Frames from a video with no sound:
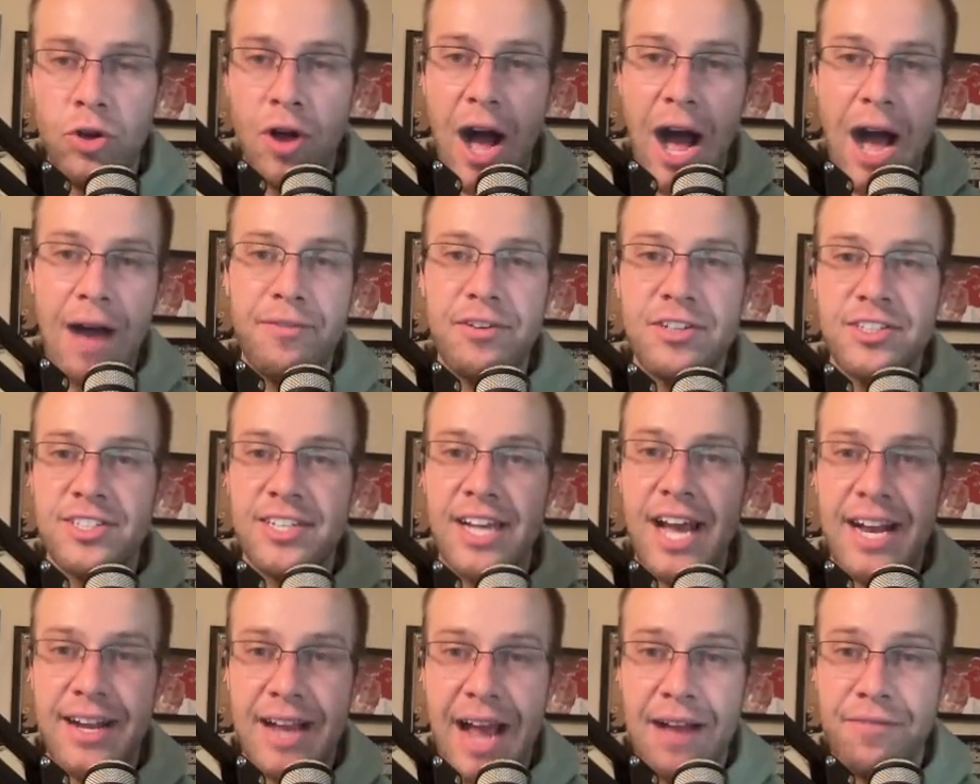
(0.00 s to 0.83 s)
Obviously,
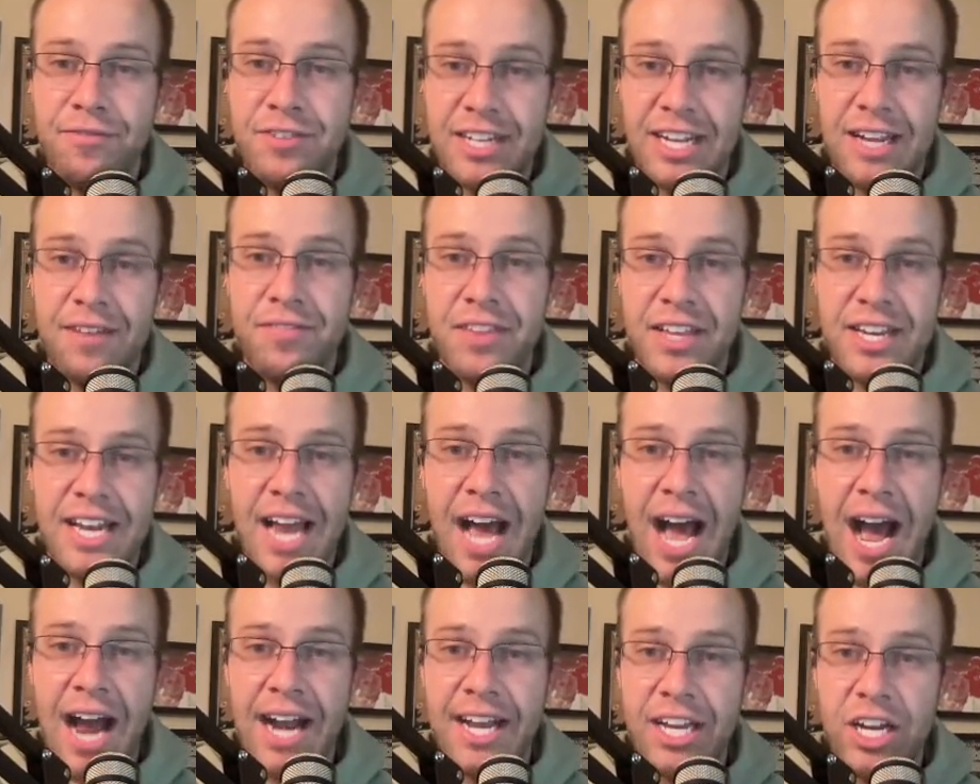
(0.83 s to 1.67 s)
I'd have to give the
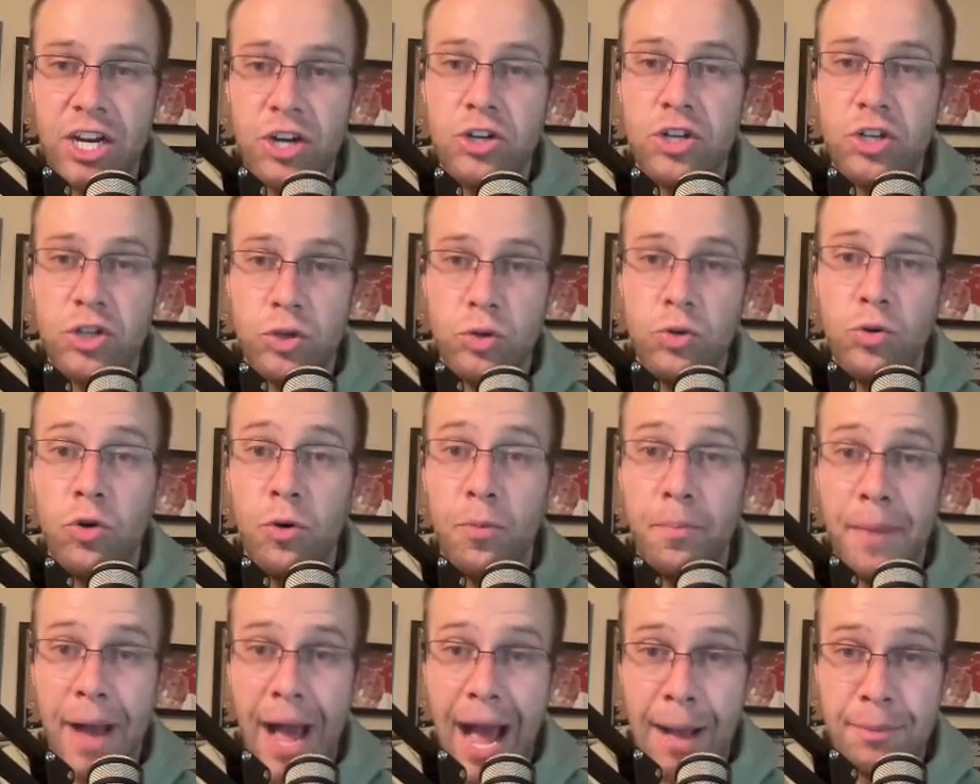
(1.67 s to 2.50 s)
nod here to Google
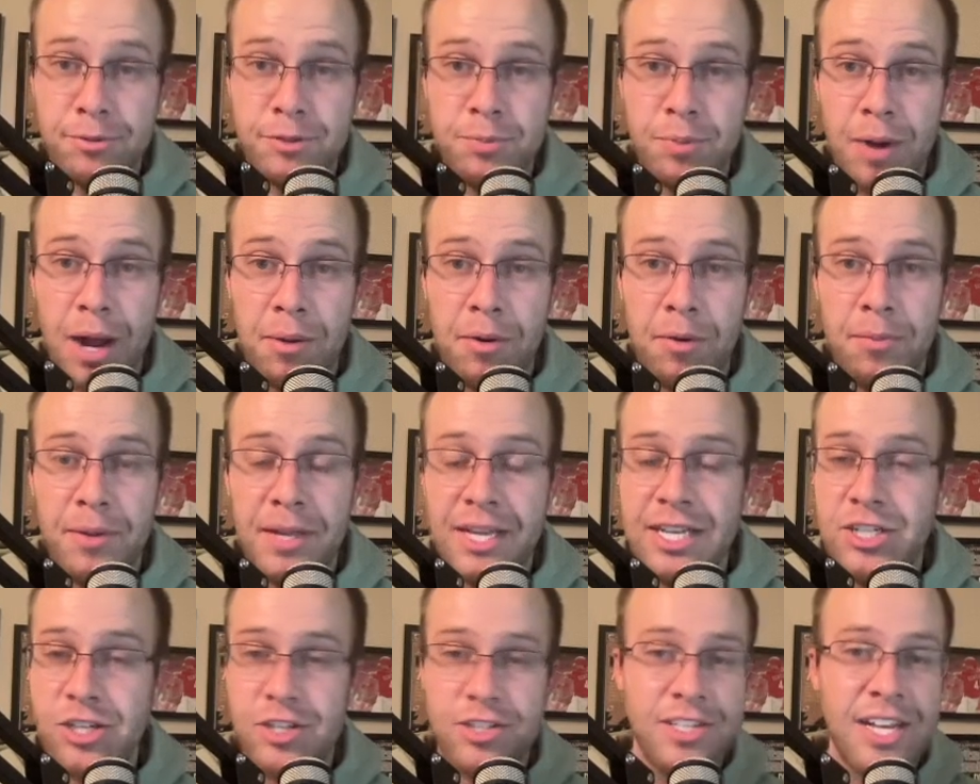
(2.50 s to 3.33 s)
Maps, probably
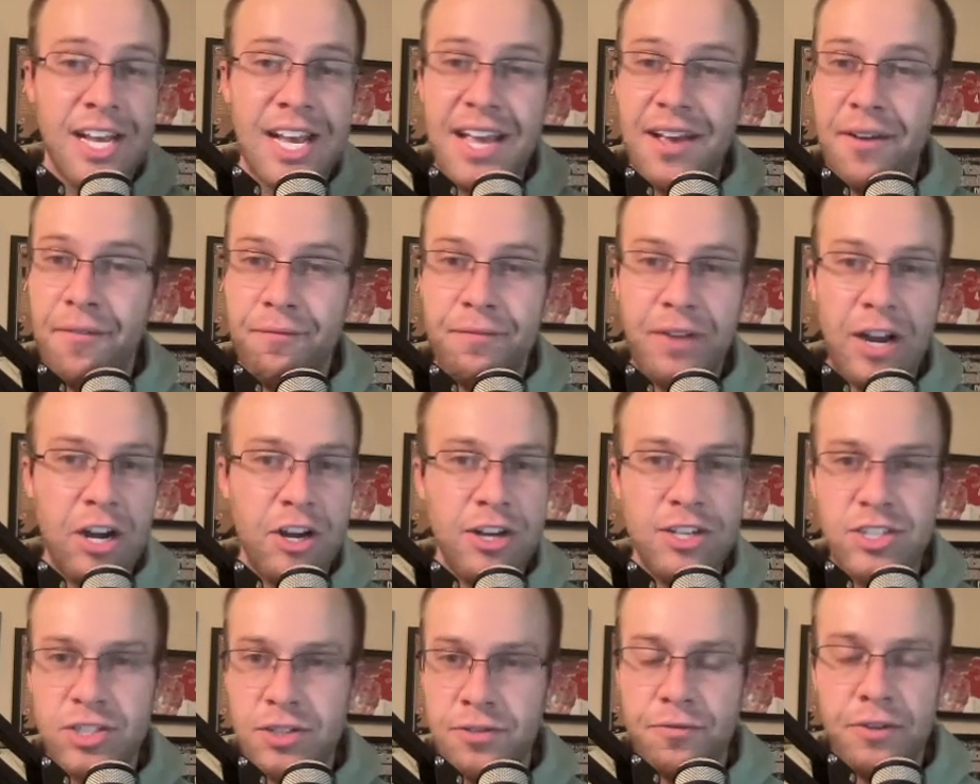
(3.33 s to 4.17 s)
just very
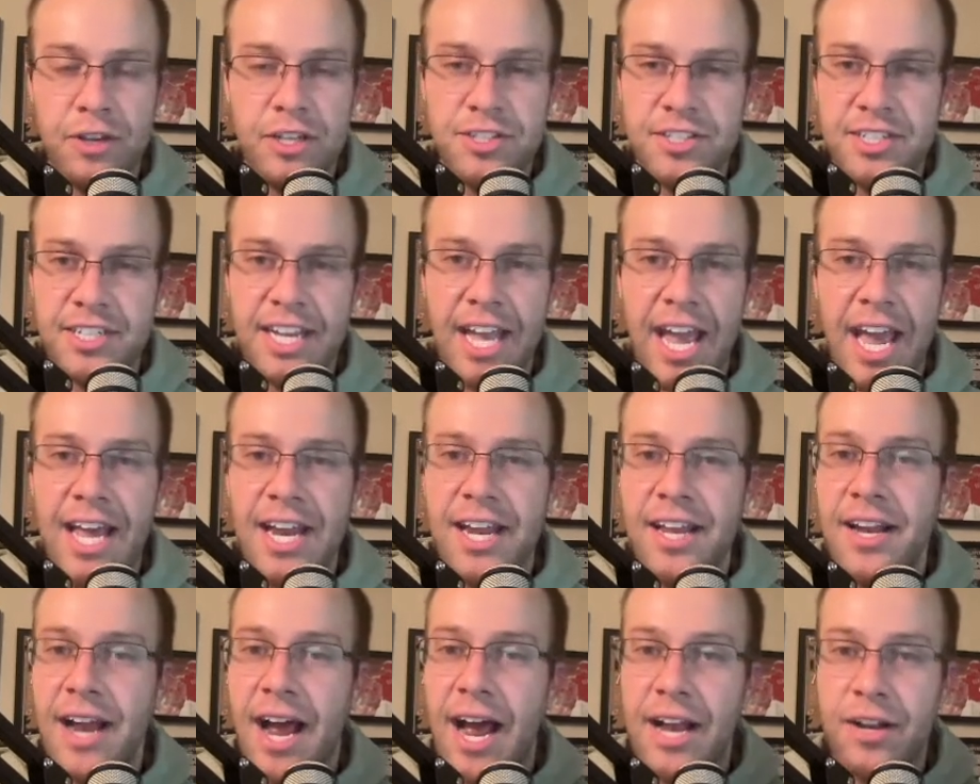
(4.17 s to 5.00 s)

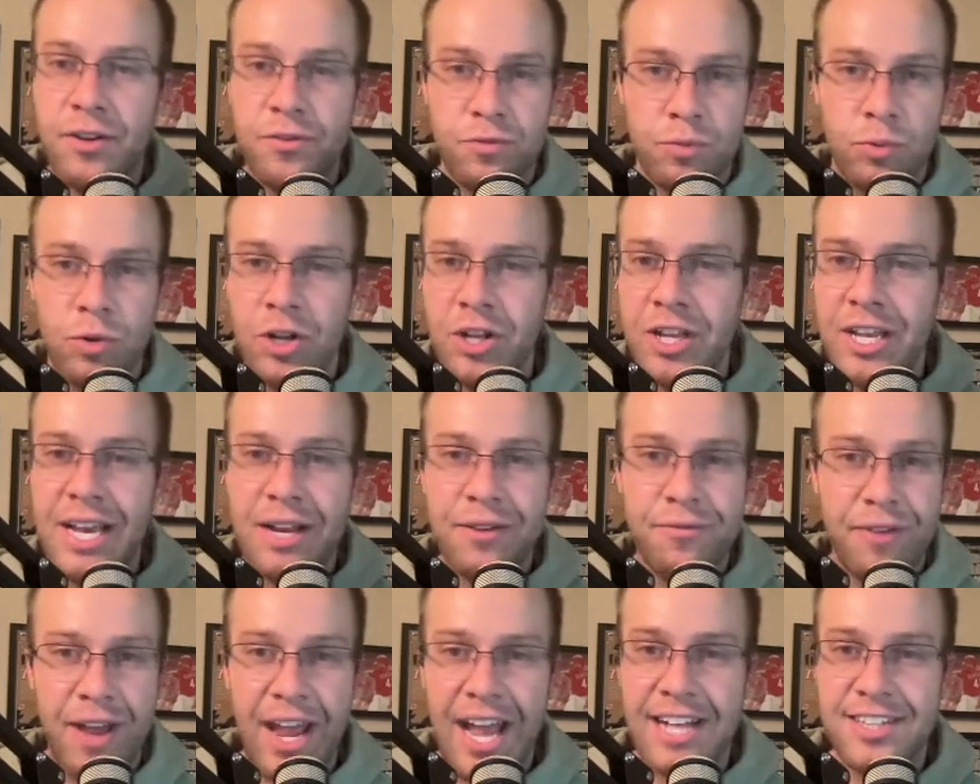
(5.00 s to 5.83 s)
sophisticated, really
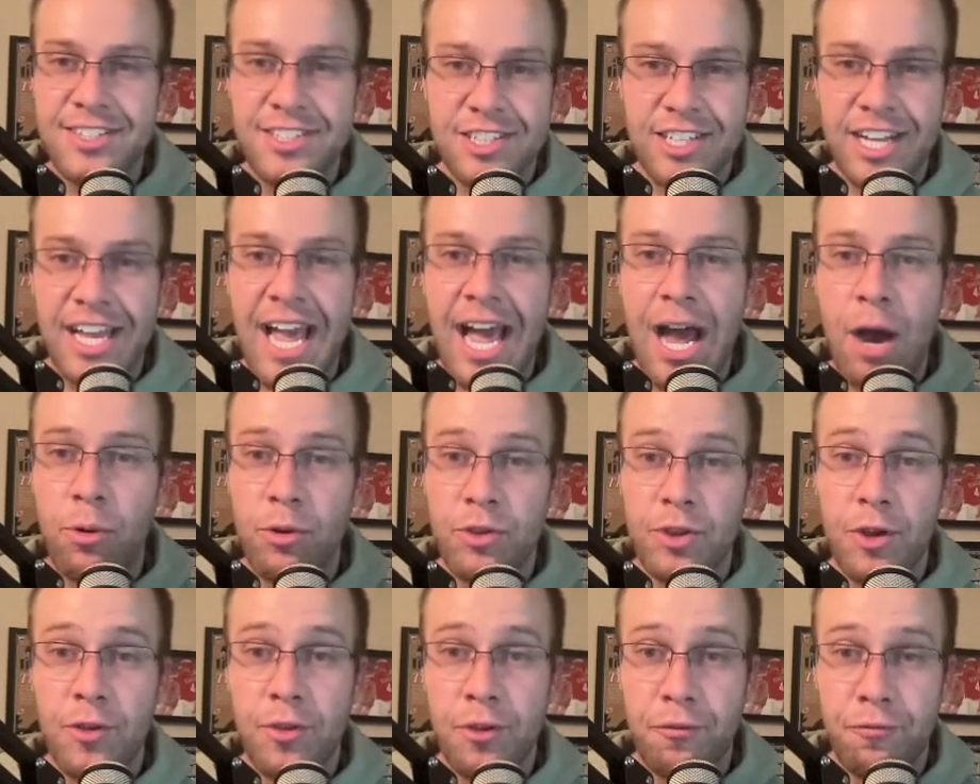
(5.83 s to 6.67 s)
advanced layout with
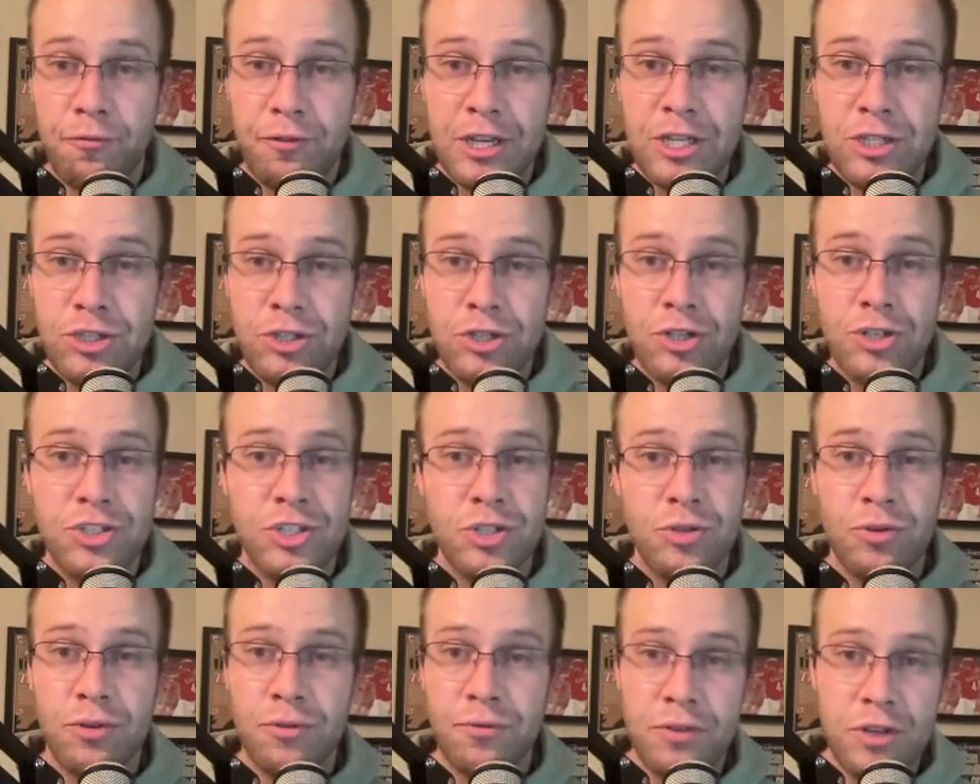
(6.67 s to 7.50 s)
all the features
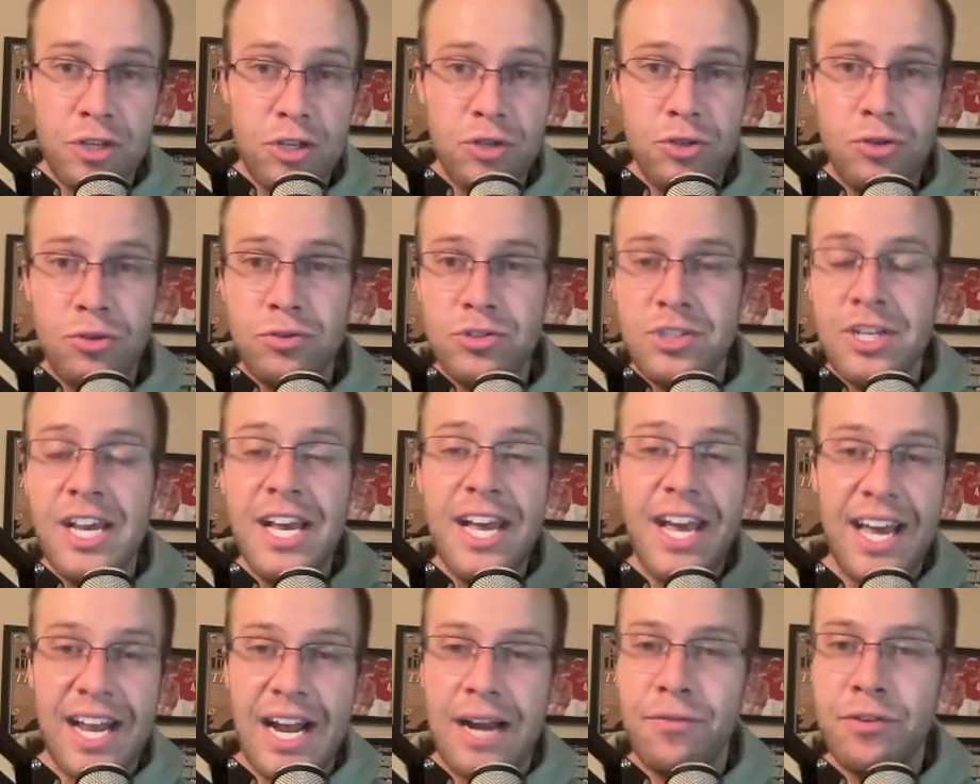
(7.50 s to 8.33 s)
and reviews
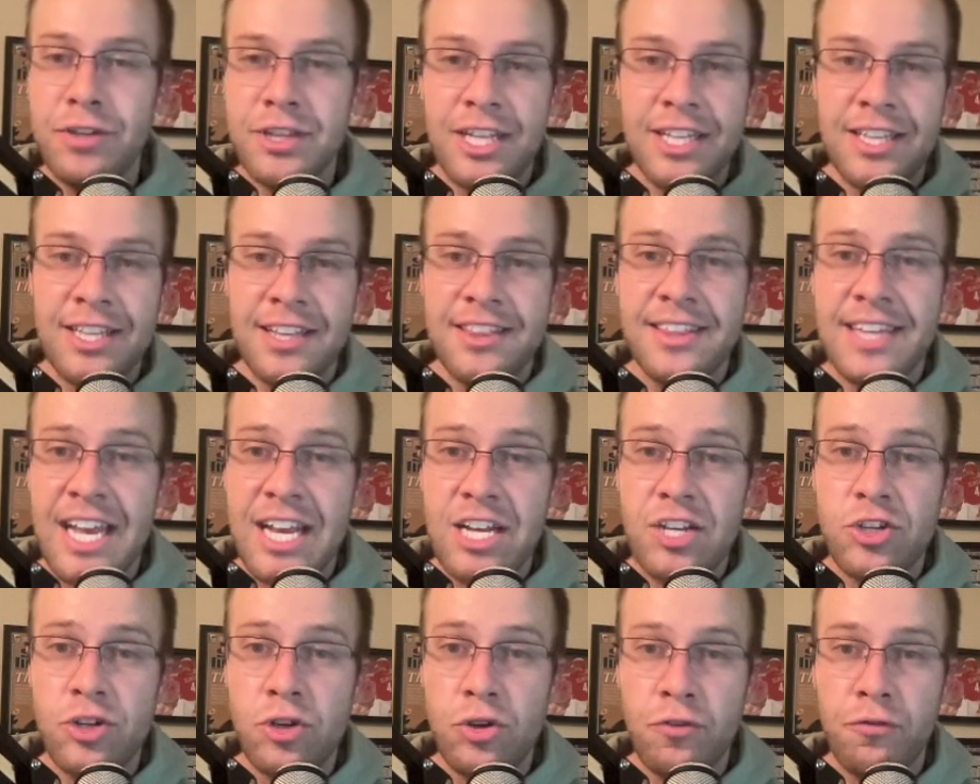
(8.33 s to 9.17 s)
and everything that they
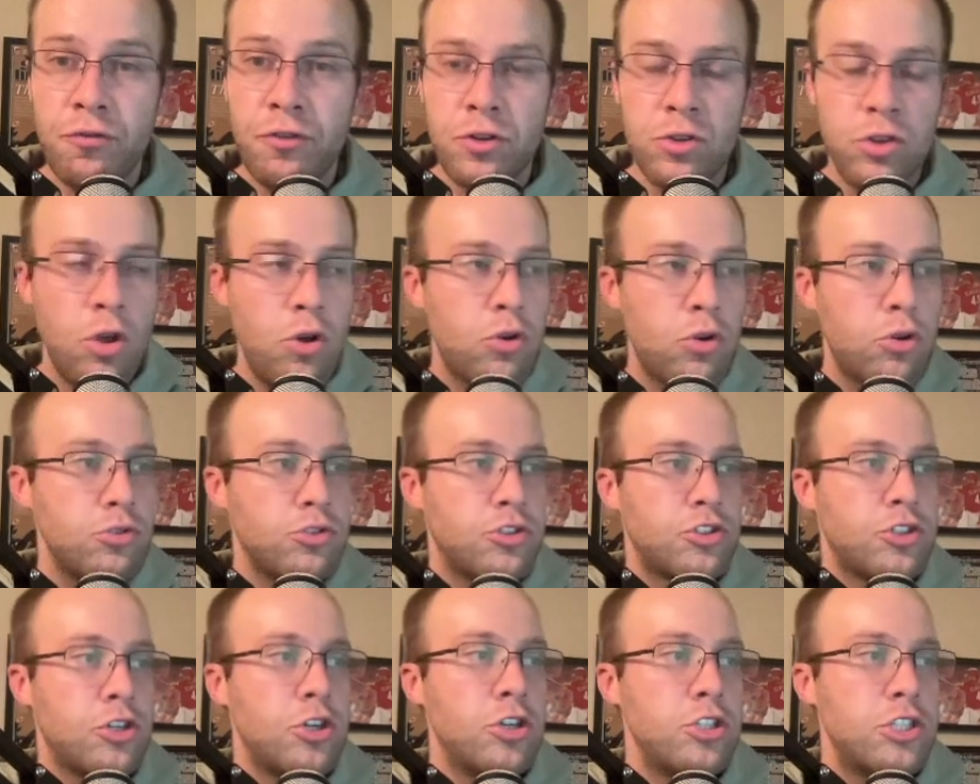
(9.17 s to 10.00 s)
do for local
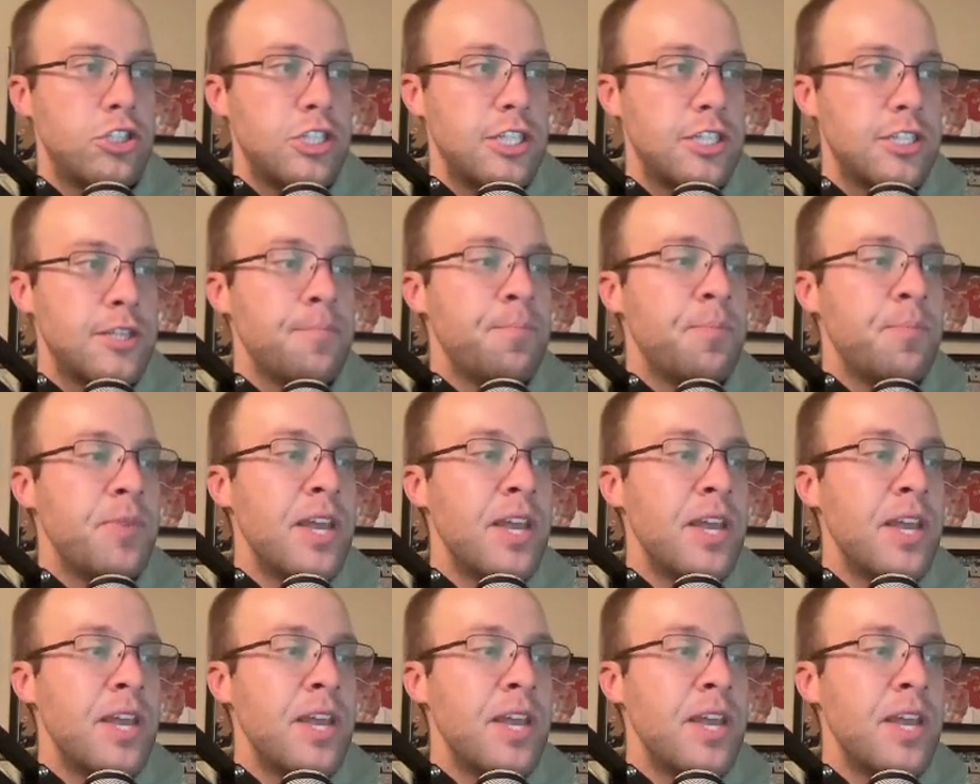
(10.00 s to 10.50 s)
searches.